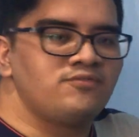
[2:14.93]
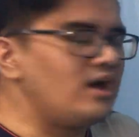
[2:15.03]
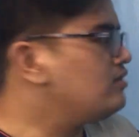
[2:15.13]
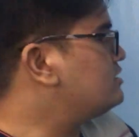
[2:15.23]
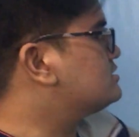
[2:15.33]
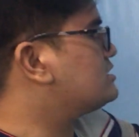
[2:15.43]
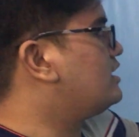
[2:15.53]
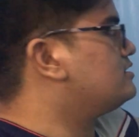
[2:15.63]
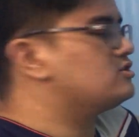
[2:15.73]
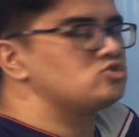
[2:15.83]
found
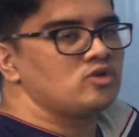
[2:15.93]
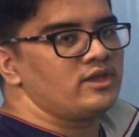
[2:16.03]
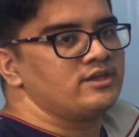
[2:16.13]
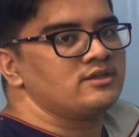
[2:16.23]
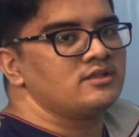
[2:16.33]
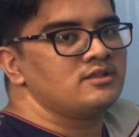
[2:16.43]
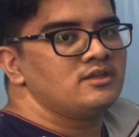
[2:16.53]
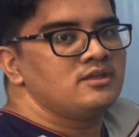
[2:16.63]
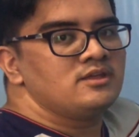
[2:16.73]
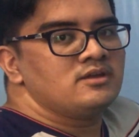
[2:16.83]
inside the triangle,
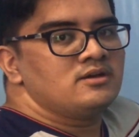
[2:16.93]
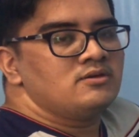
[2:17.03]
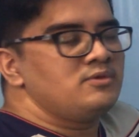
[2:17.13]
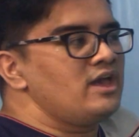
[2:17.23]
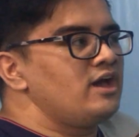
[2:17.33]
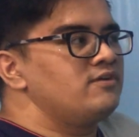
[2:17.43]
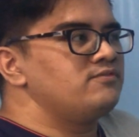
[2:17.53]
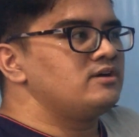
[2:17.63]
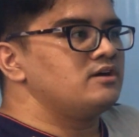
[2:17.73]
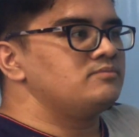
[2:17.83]
we
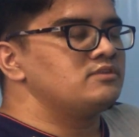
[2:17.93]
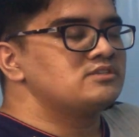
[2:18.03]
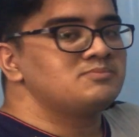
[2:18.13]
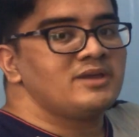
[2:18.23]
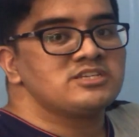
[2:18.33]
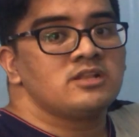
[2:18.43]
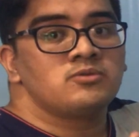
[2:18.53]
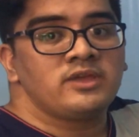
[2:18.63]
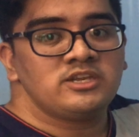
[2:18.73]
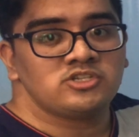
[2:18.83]
have special
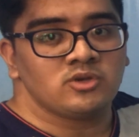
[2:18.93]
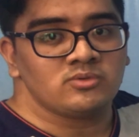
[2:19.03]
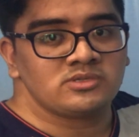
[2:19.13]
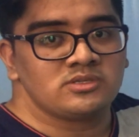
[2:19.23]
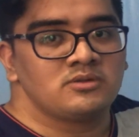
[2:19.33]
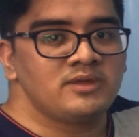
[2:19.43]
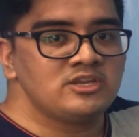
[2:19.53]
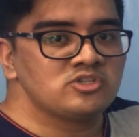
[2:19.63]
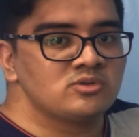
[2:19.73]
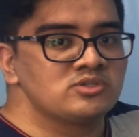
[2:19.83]
ratios, the
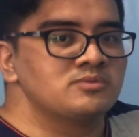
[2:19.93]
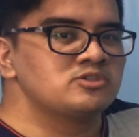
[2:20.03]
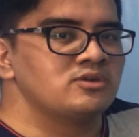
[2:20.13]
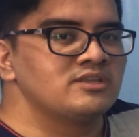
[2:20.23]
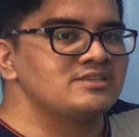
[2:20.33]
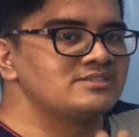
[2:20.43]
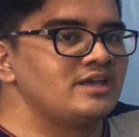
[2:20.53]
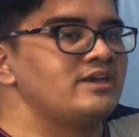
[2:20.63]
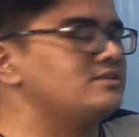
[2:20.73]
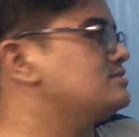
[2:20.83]
ratios of certain
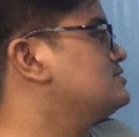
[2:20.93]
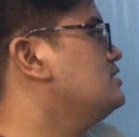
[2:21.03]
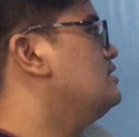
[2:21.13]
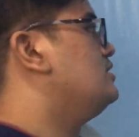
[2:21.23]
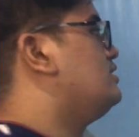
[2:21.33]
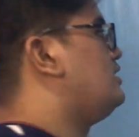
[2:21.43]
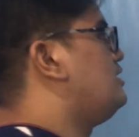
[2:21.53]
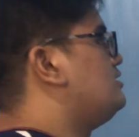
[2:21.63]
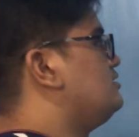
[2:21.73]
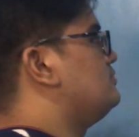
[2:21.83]
sides.
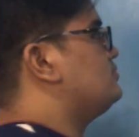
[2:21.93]
And